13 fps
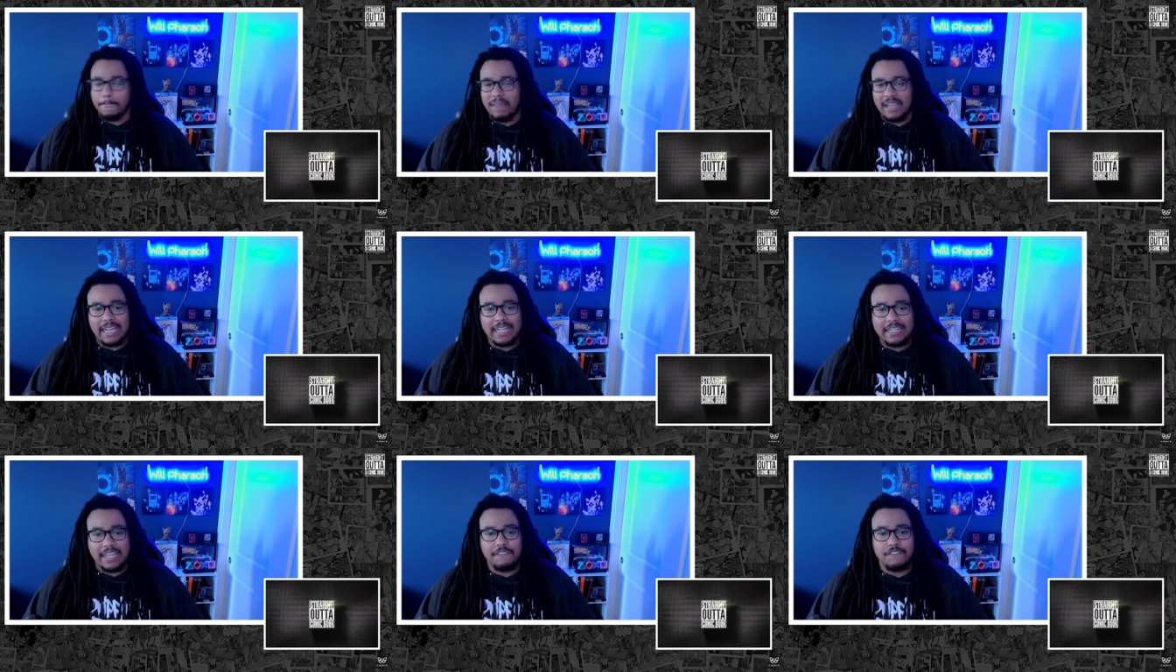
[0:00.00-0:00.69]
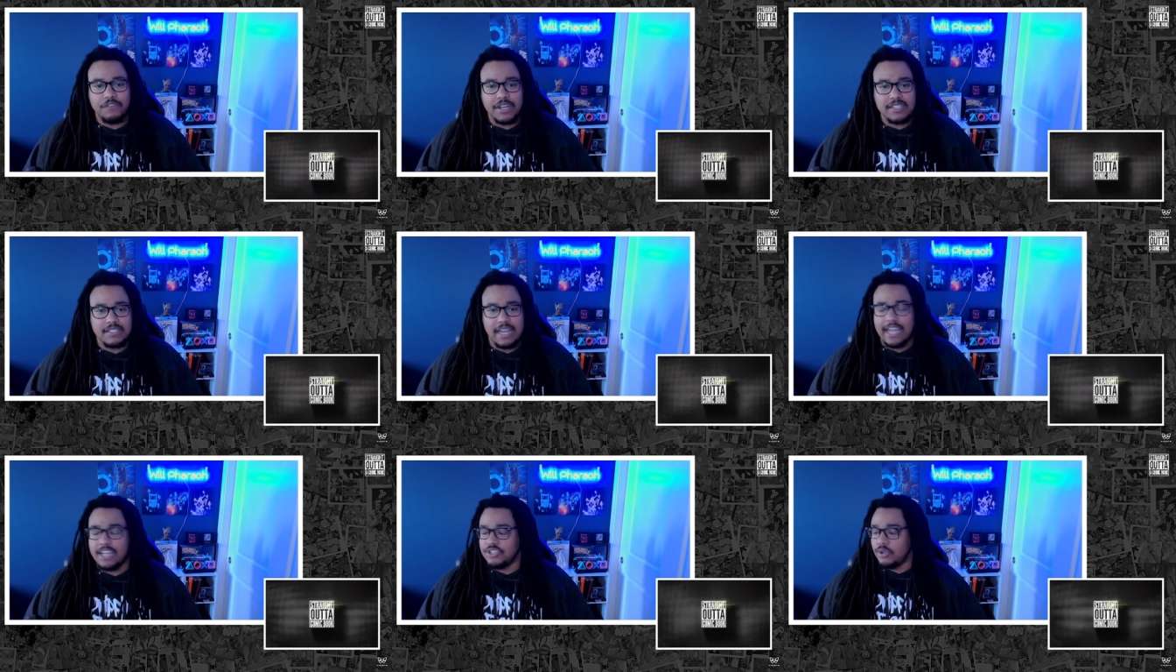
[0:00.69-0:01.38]
I got a lot of friends that
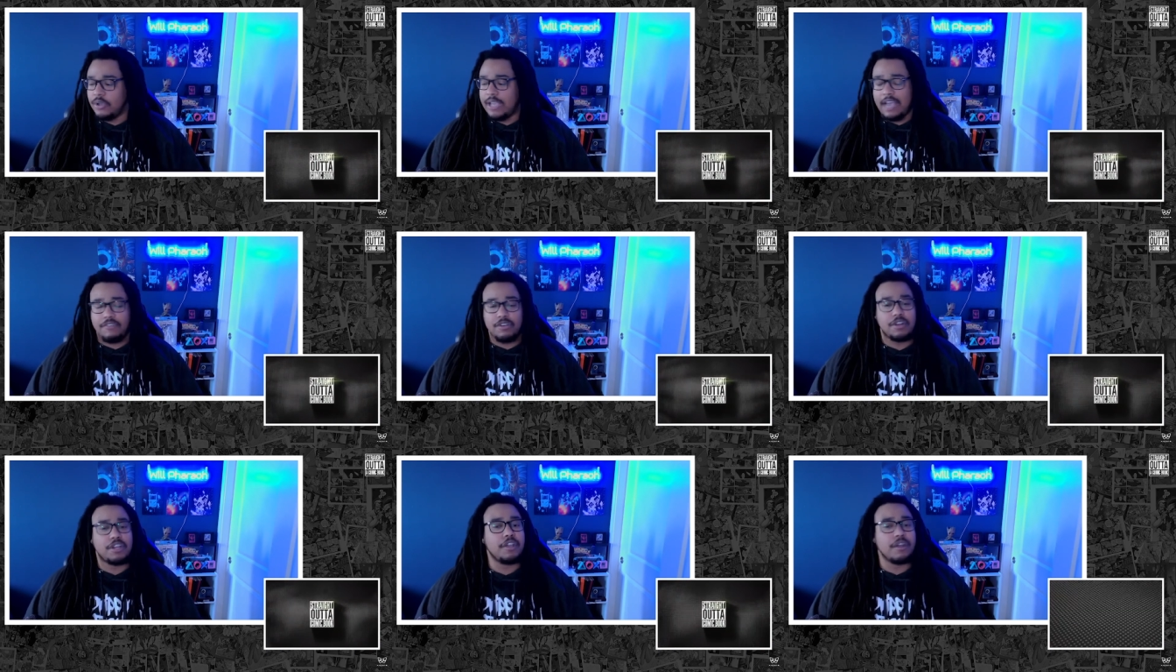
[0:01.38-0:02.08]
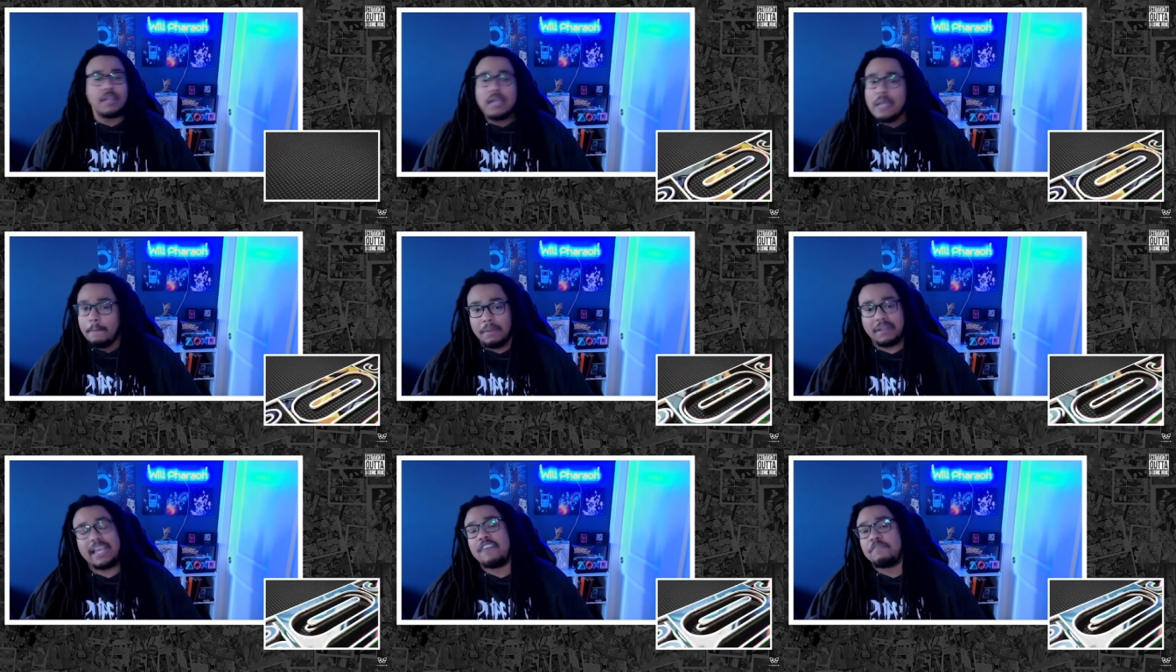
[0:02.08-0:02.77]
I enjoy having on here,
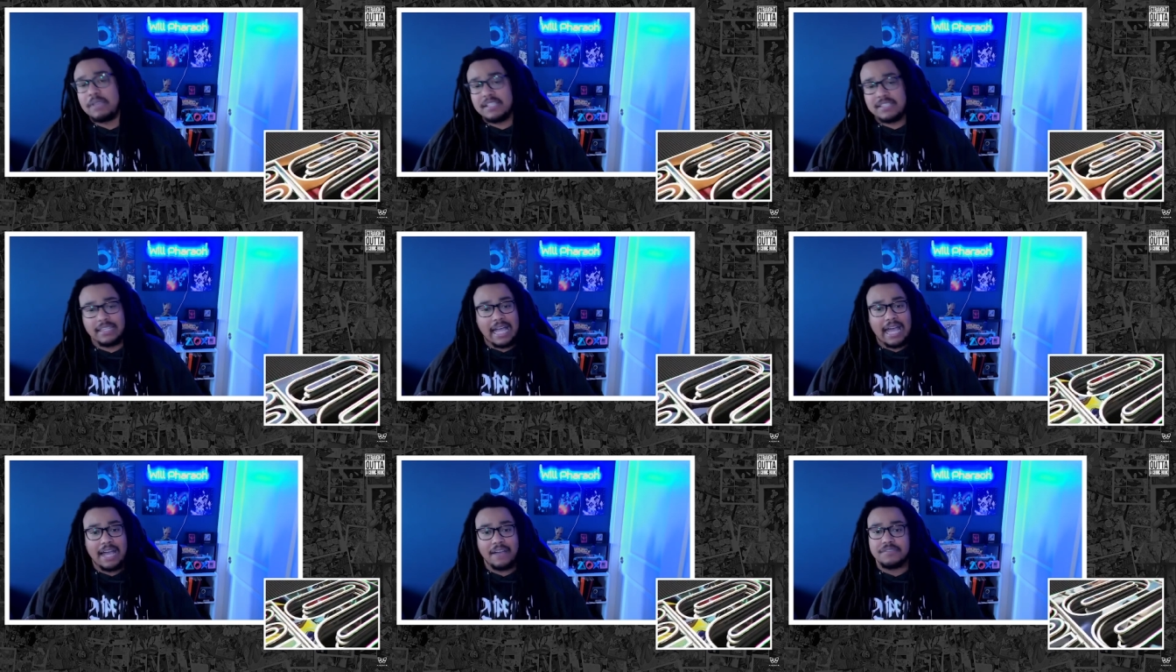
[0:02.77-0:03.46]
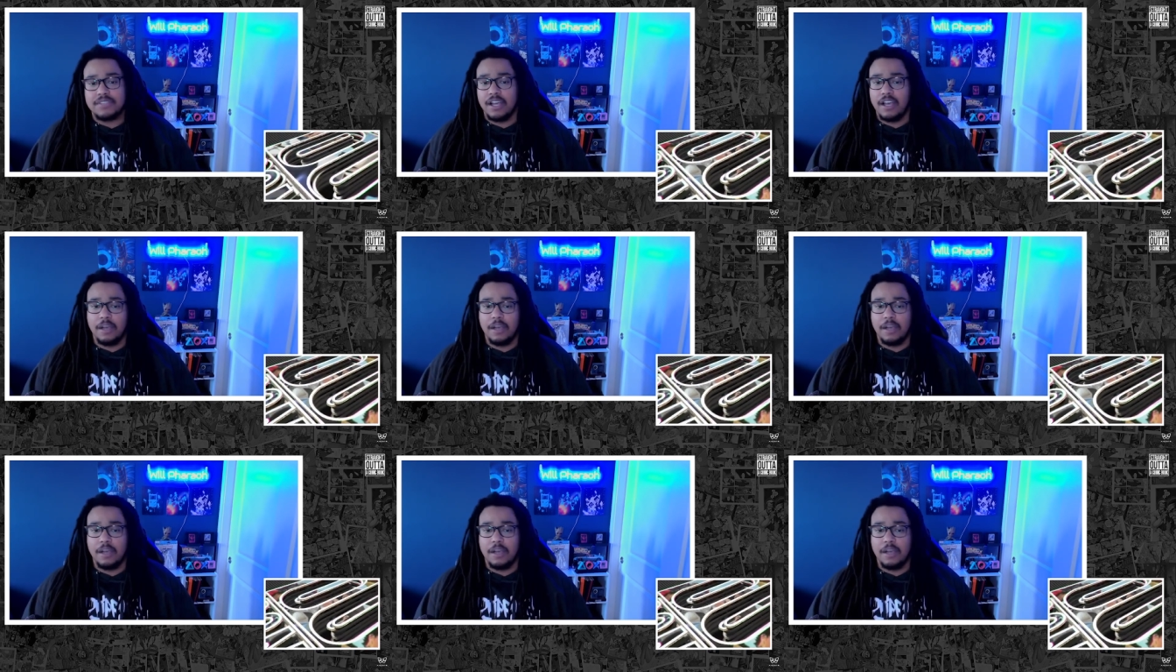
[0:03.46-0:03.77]
but they have busy lives.